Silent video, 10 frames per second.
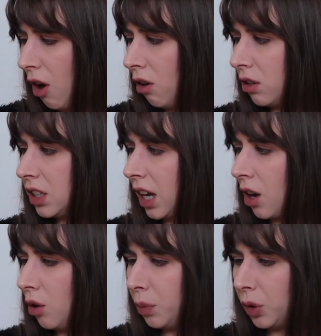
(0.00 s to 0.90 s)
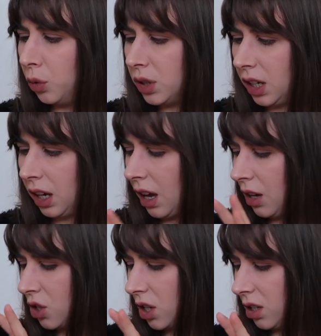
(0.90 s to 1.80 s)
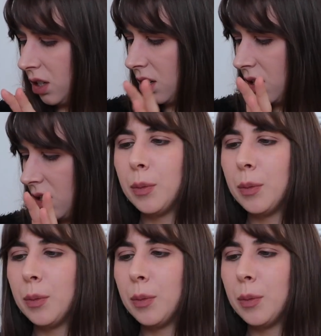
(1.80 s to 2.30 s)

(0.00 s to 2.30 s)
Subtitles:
Art Deco building, and just...